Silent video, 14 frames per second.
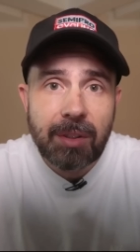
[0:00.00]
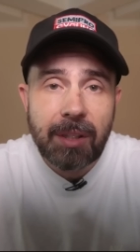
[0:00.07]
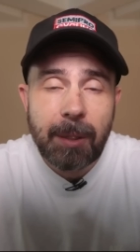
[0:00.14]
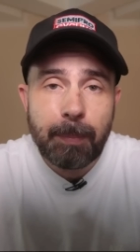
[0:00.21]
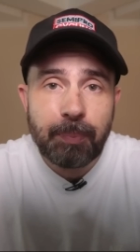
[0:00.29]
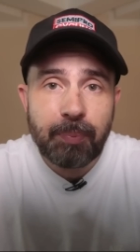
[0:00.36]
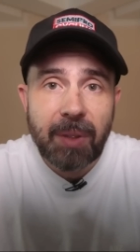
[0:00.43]

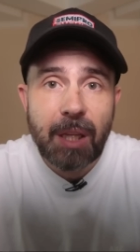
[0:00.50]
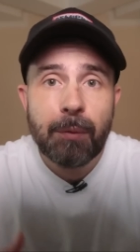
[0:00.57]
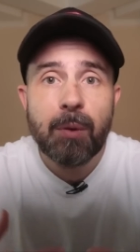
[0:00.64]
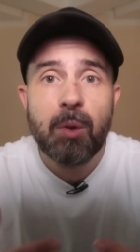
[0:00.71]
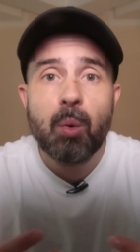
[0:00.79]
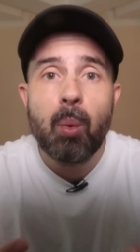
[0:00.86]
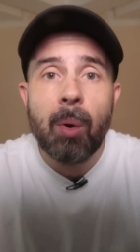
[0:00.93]
see,
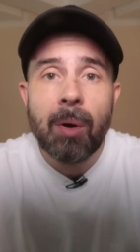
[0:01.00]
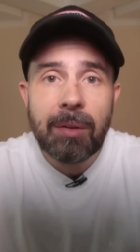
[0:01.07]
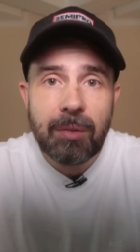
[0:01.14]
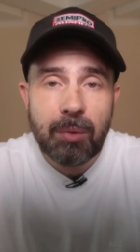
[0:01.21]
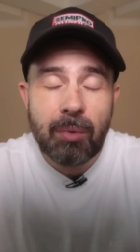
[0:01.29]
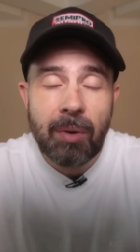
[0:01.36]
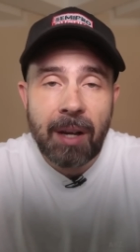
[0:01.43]
if you
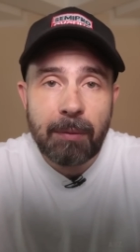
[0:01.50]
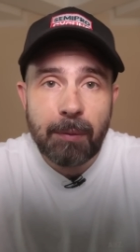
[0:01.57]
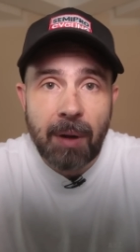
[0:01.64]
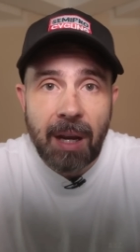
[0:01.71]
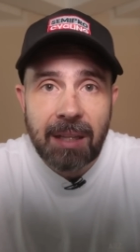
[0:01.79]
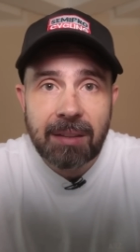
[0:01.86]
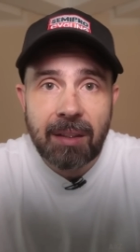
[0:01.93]
want to ride
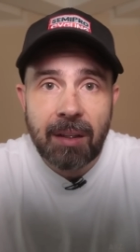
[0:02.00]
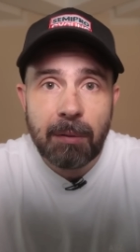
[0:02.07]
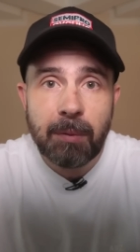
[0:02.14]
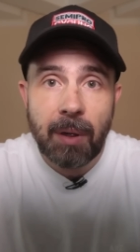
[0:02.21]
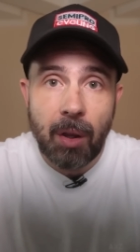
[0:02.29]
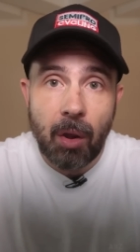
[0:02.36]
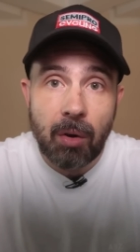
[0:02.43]
faster
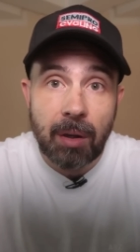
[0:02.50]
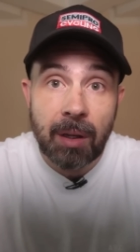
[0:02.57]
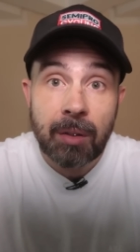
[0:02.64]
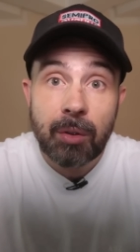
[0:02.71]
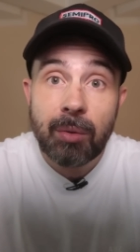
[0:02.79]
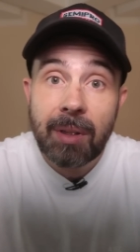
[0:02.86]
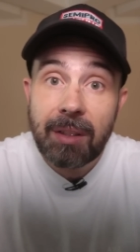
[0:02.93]
for
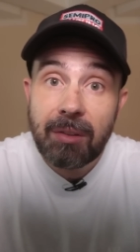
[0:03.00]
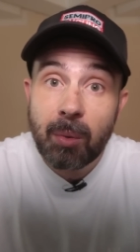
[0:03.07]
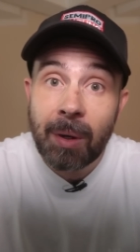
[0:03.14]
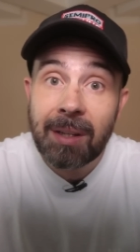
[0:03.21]
longer, you need to